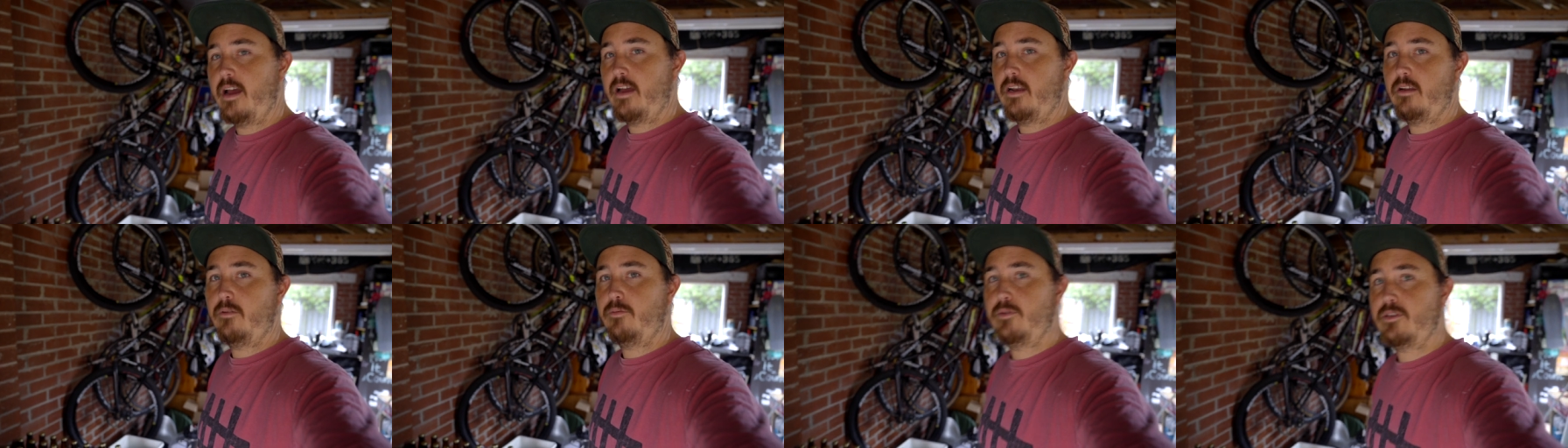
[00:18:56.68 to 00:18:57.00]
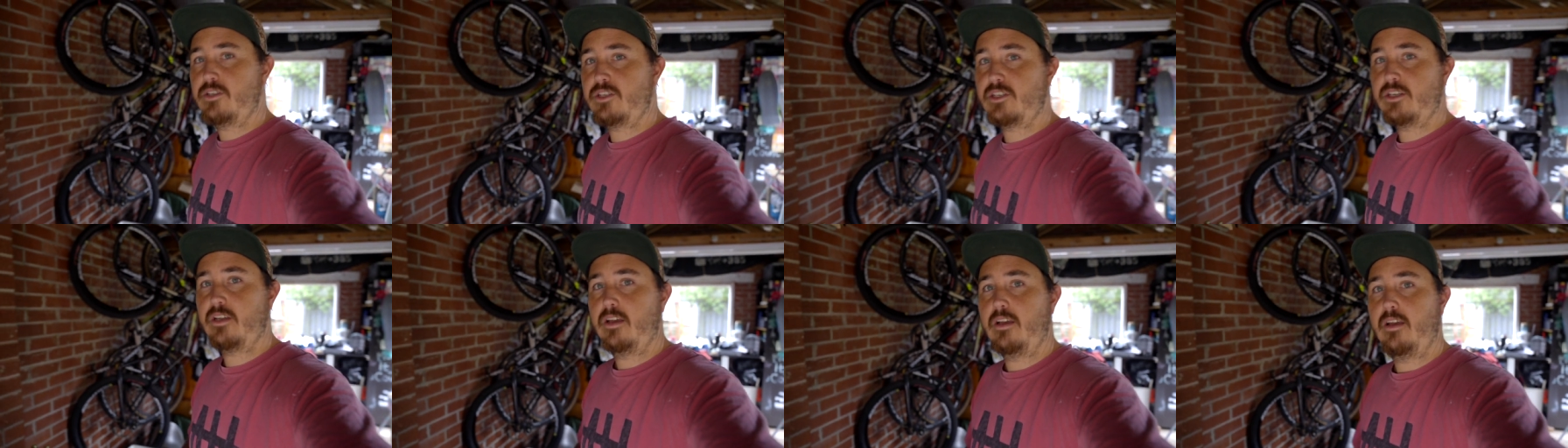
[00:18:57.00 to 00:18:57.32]
and it
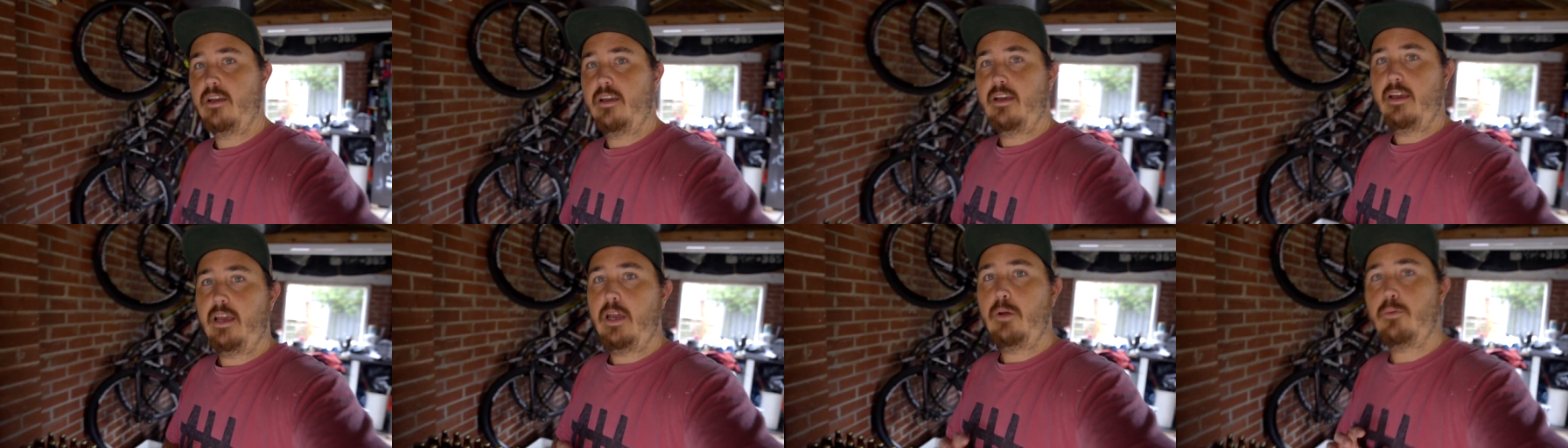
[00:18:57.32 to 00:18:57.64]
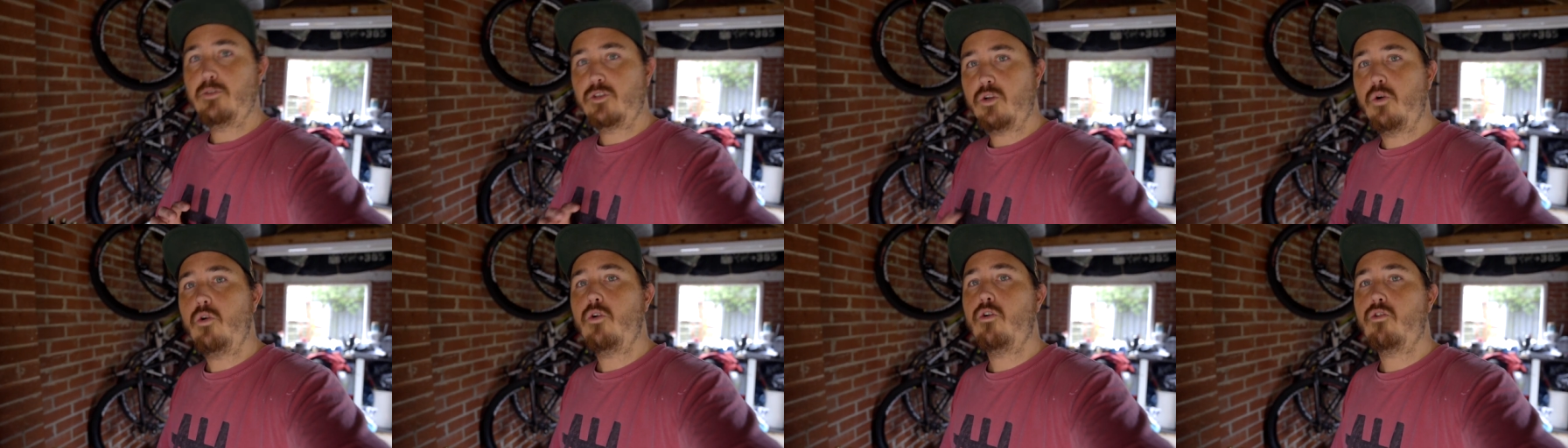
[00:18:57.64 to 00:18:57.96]
was it
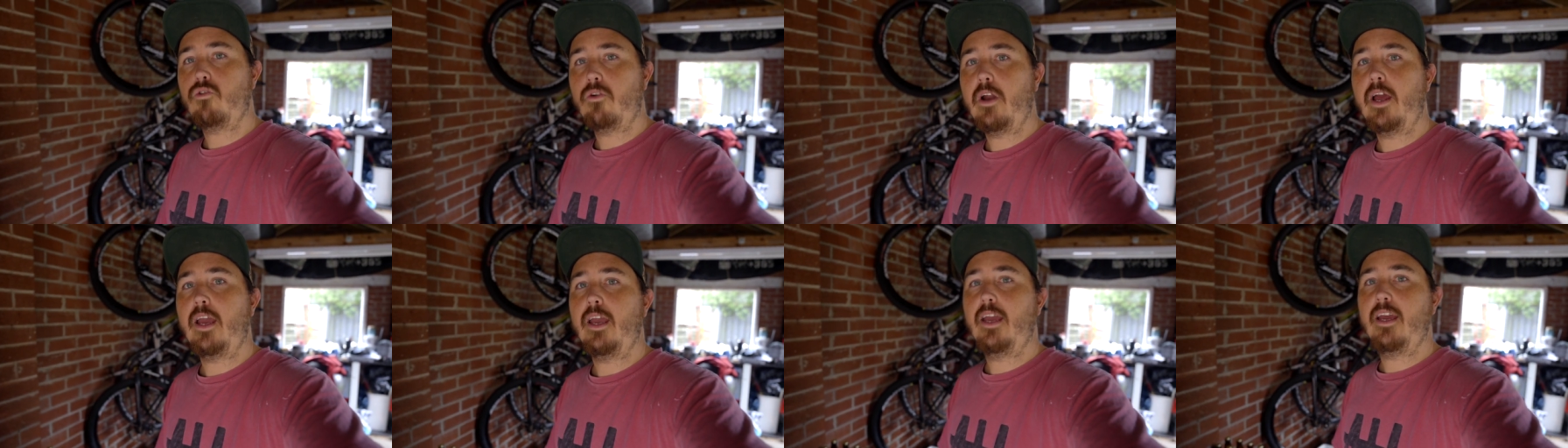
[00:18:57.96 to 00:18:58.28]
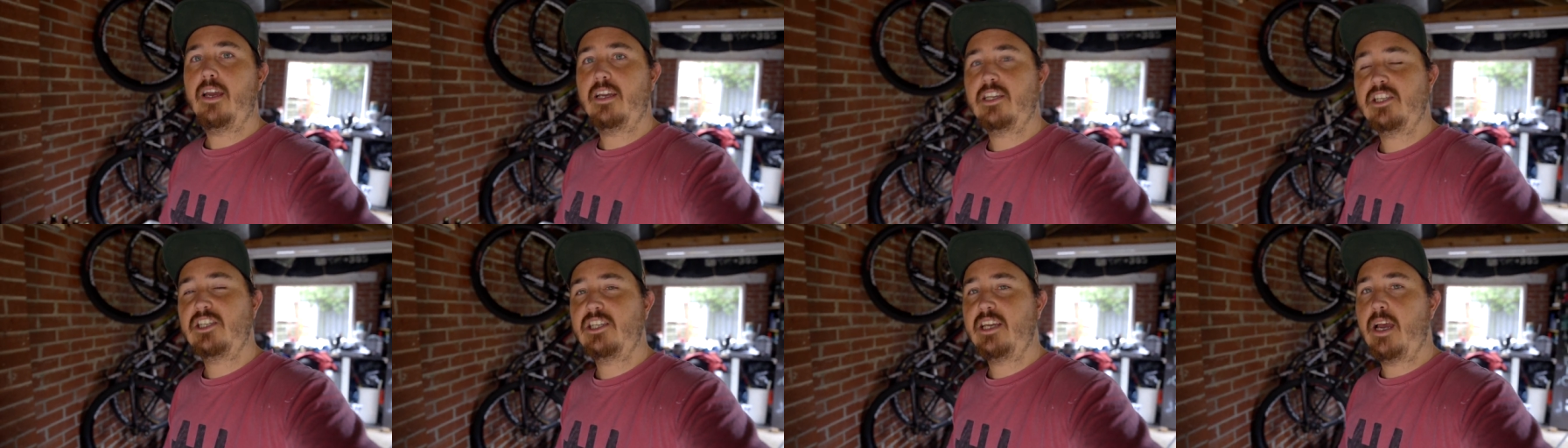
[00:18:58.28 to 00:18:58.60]
was all great
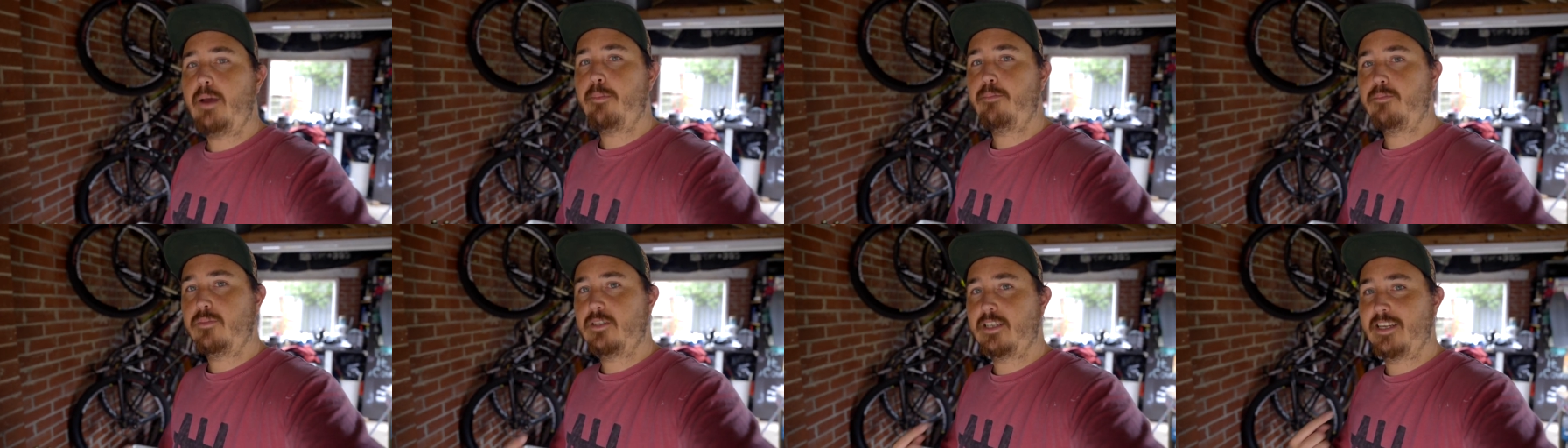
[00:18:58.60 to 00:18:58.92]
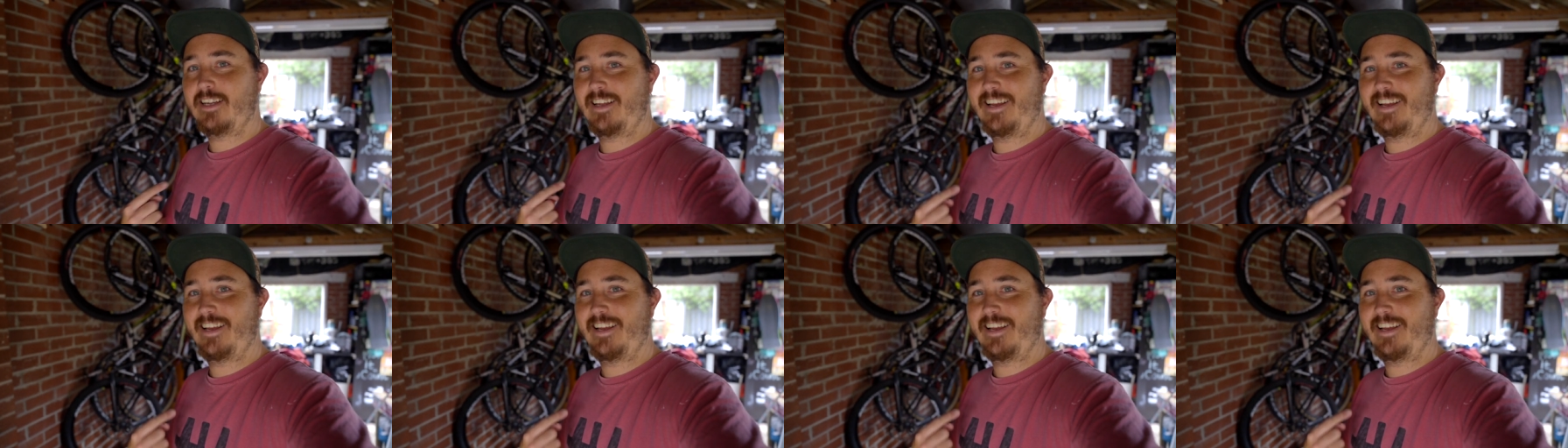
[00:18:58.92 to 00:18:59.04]
except